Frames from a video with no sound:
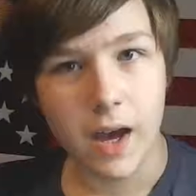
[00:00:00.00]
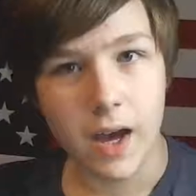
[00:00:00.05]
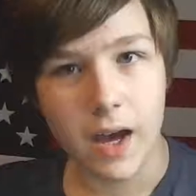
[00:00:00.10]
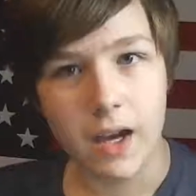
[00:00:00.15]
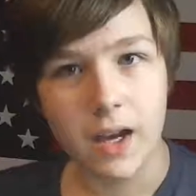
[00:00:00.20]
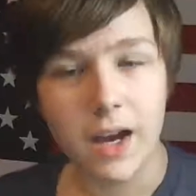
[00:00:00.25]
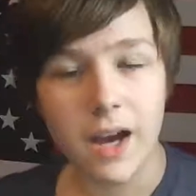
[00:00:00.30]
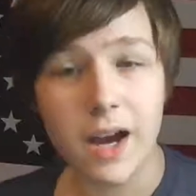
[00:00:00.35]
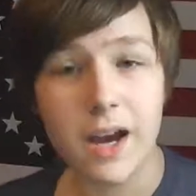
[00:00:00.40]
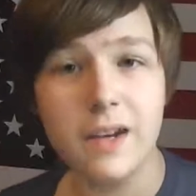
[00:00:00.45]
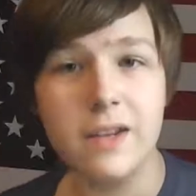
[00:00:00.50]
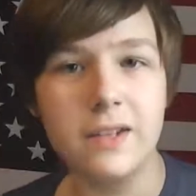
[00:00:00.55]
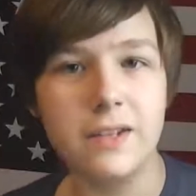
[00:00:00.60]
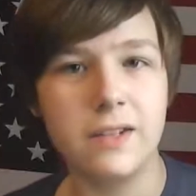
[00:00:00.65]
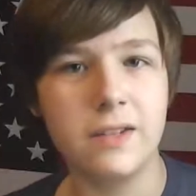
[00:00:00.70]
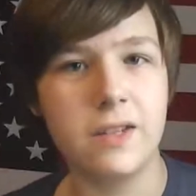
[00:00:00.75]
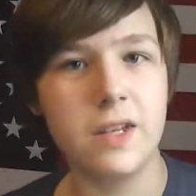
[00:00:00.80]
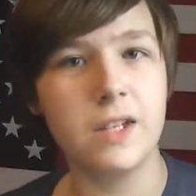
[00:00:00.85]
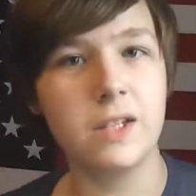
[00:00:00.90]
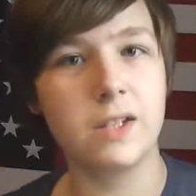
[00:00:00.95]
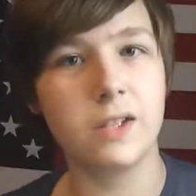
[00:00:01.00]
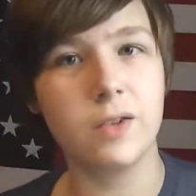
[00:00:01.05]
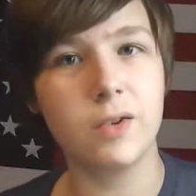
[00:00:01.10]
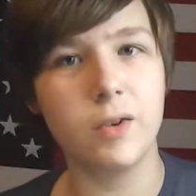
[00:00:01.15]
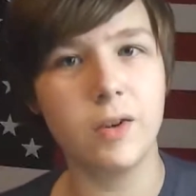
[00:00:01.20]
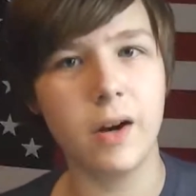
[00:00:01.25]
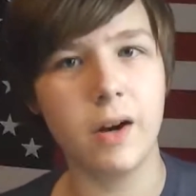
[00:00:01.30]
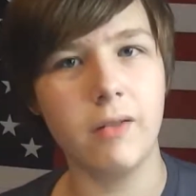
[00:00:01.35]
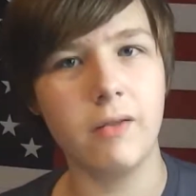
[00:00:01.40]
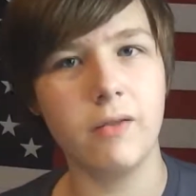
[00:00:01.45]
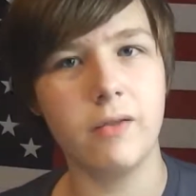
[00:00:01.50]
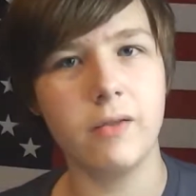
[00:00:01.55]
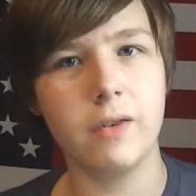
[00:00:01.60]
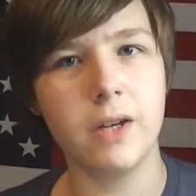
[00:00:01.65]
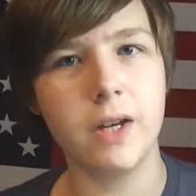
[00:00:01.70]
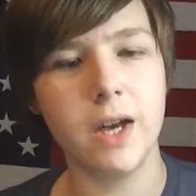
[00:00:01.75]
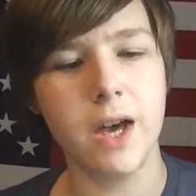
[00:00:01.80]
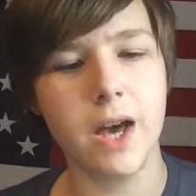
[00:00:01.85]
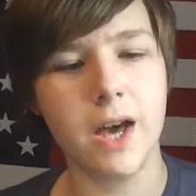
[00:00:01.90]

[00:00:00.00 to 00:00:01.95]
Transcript: Hey guys, this is Going Arm 3,